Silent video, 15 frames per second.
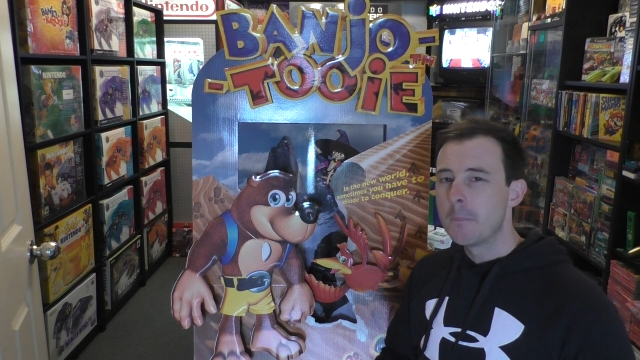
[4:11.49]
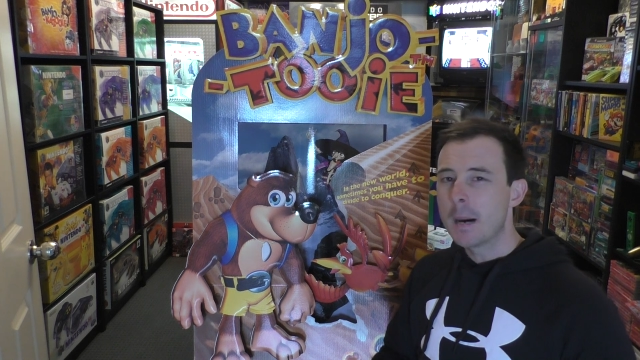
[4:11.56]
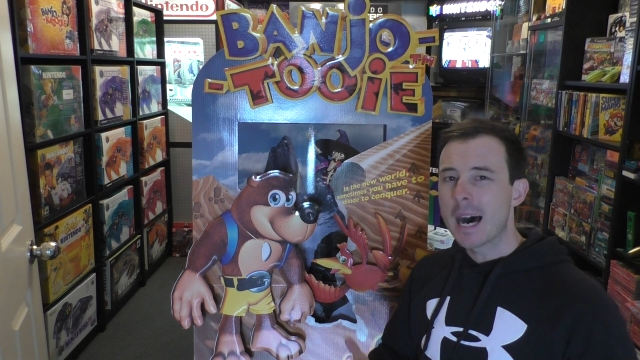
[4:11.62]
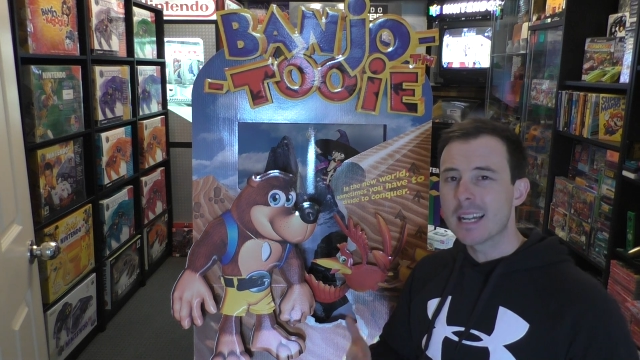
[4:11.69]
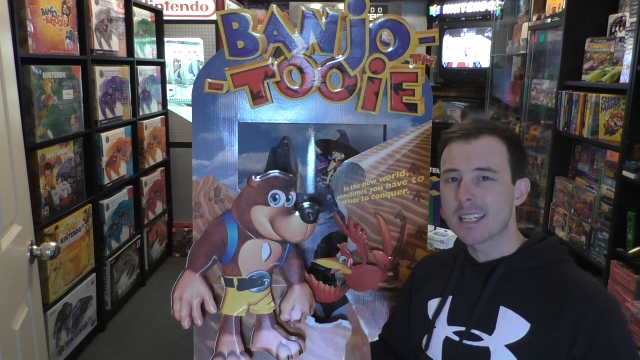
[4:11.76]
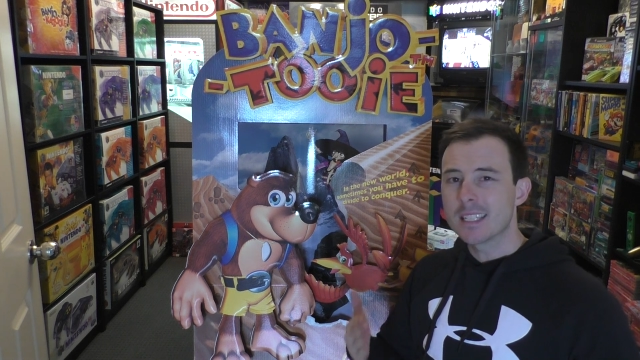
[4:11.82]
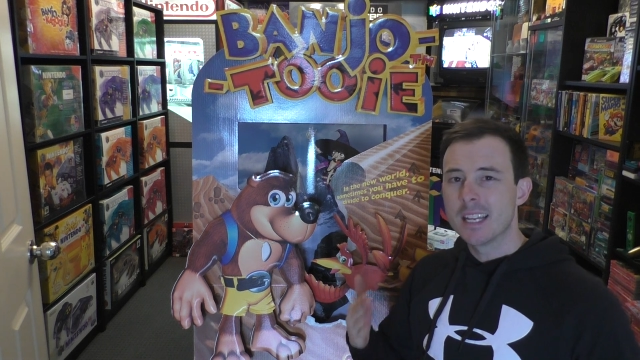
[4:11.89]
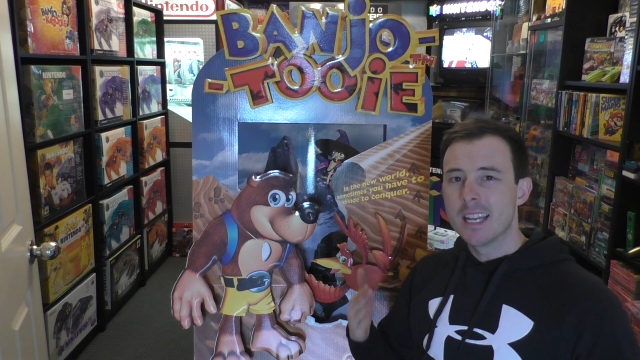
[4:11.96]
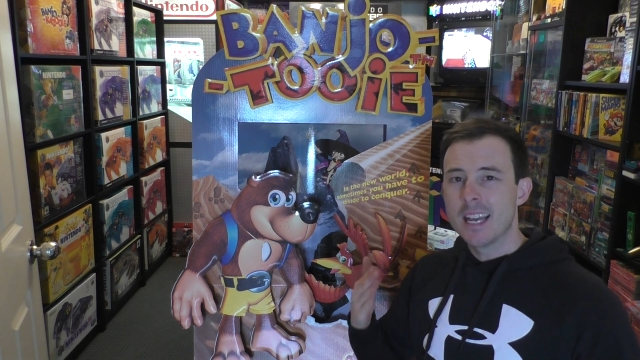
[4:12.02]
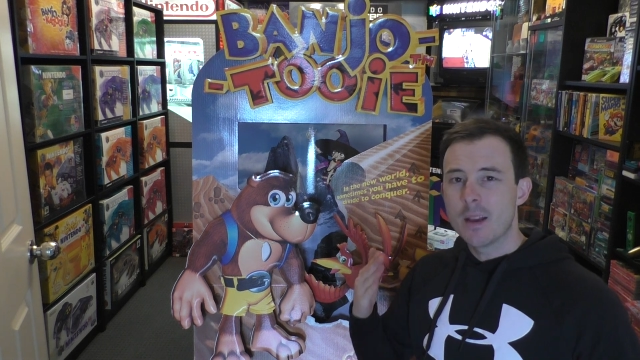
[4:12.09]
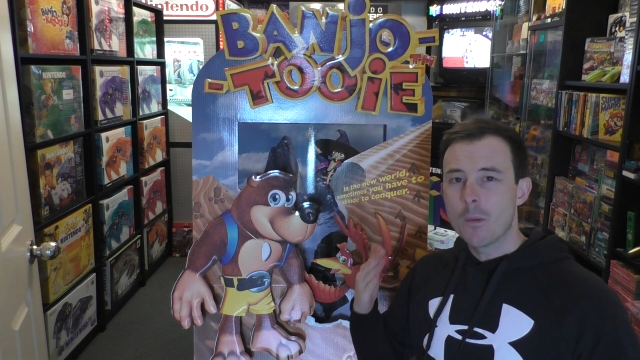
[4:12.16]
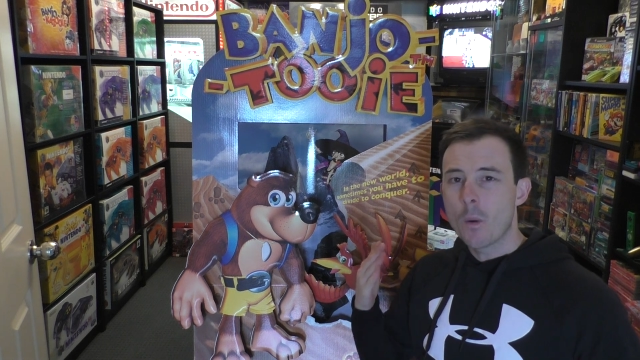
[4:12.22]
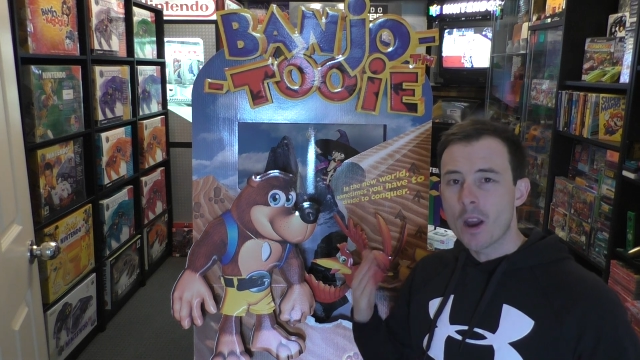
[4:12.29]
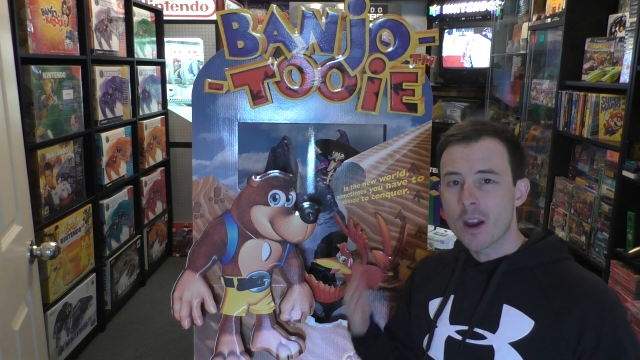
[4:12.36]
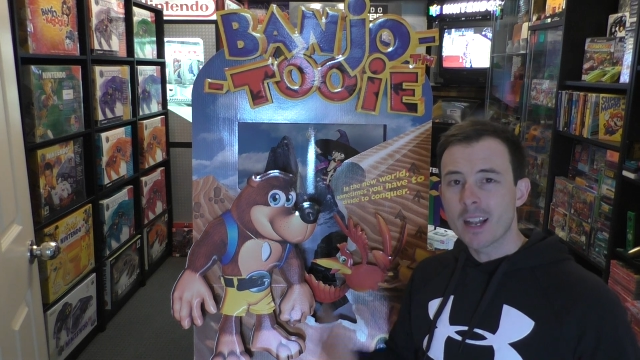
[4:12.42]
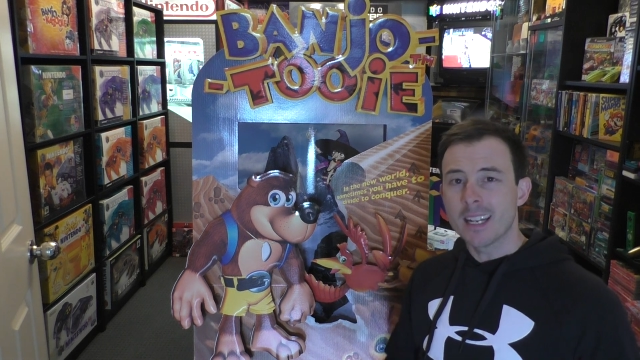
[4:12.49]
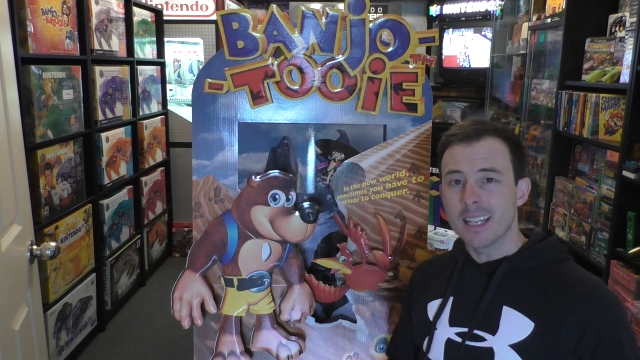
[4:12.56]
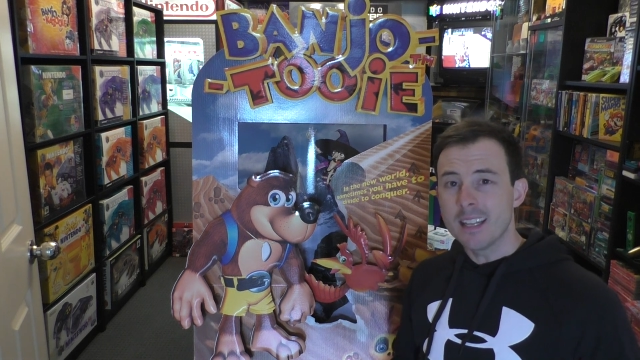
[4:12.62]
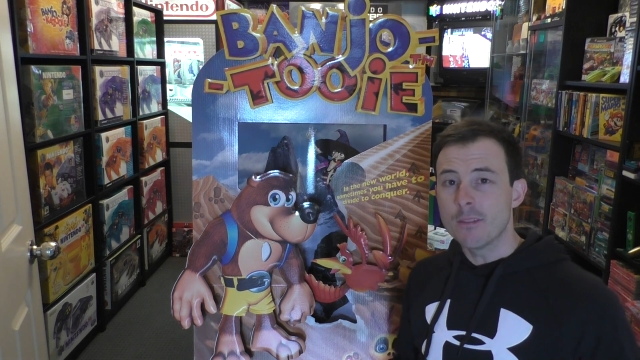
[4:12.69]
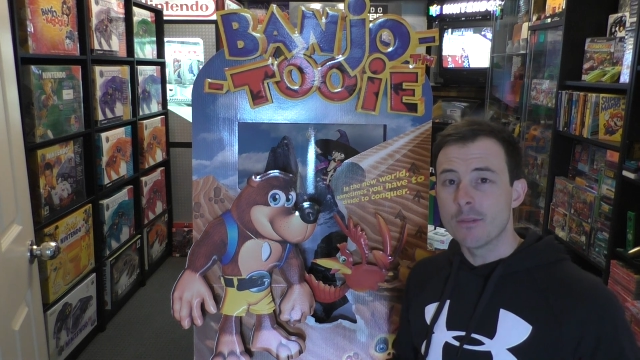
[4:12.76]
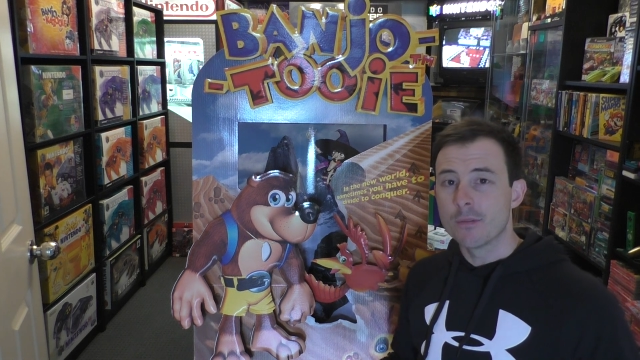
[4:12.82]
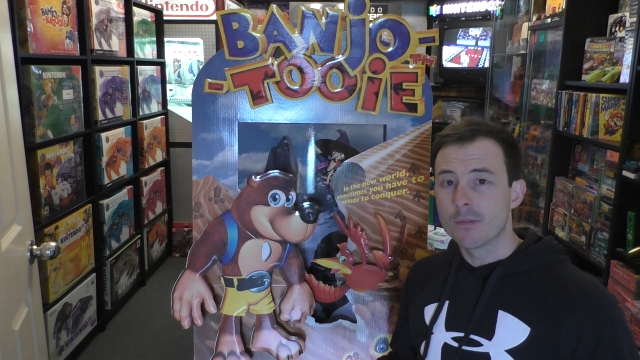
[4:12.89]
but where I
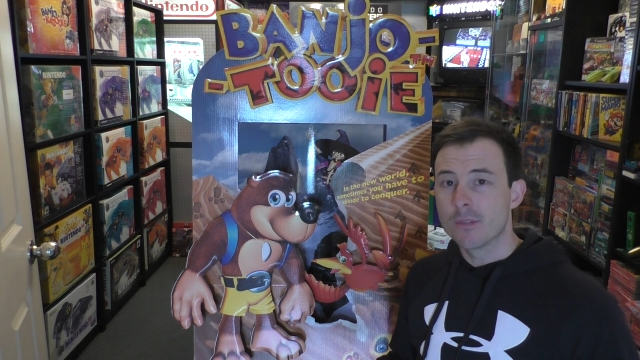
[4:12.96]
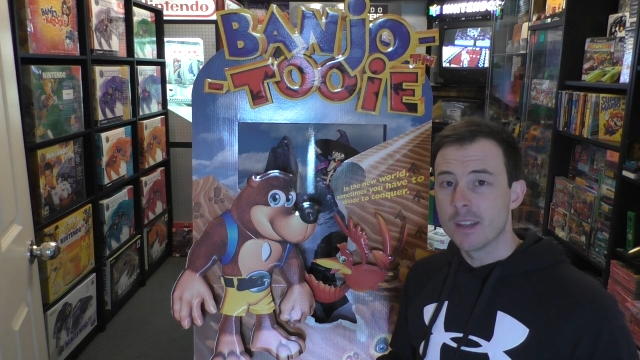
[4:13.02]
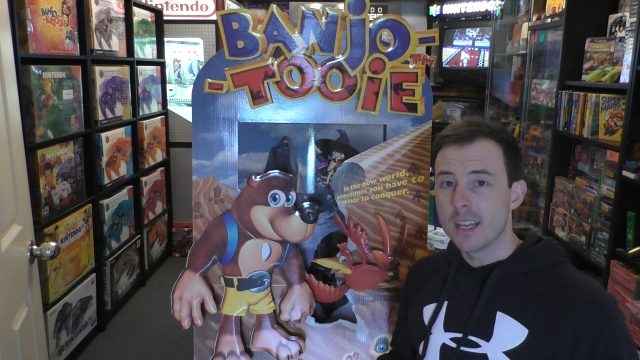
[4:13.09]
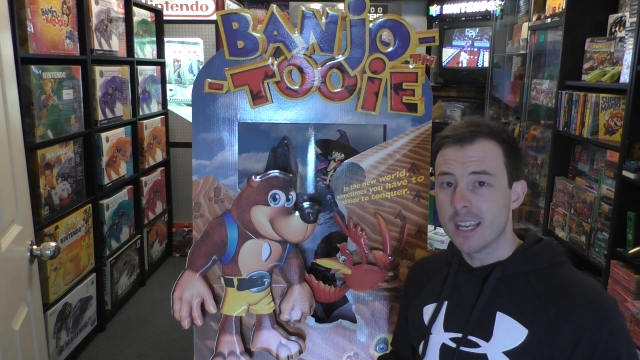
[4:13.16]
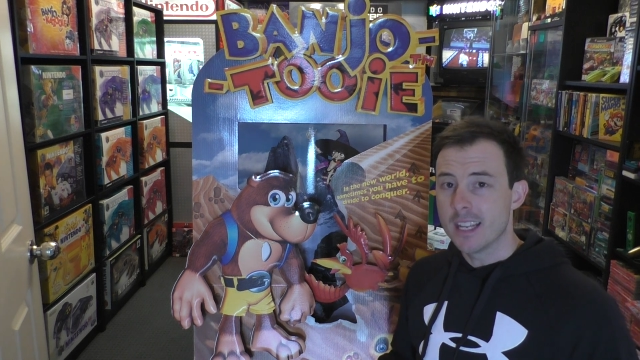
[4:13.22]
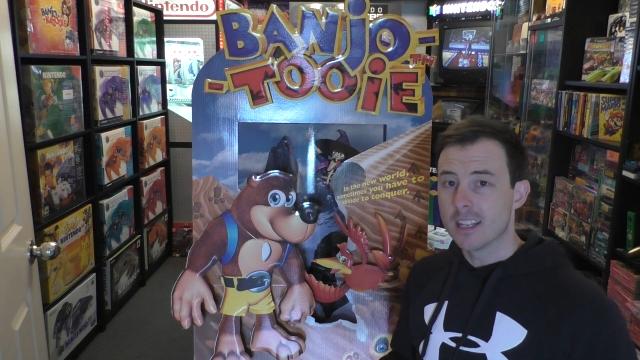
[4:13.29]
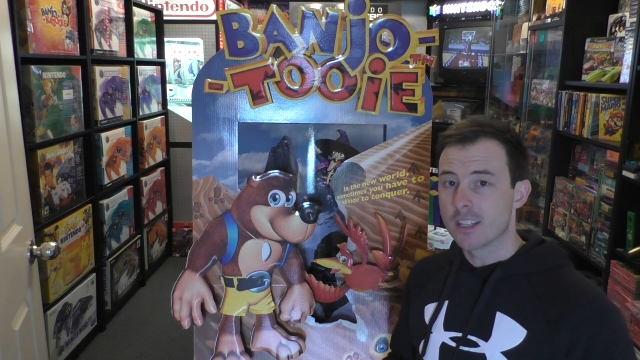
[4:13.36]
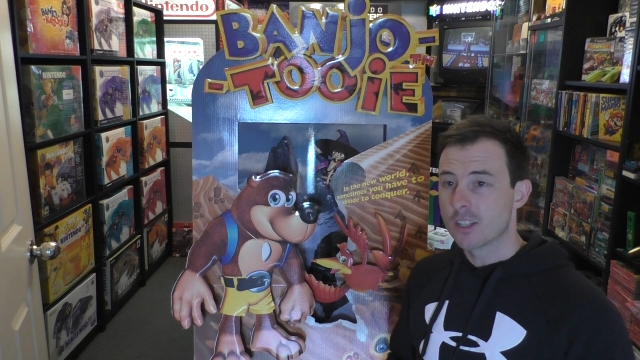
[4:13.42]
live in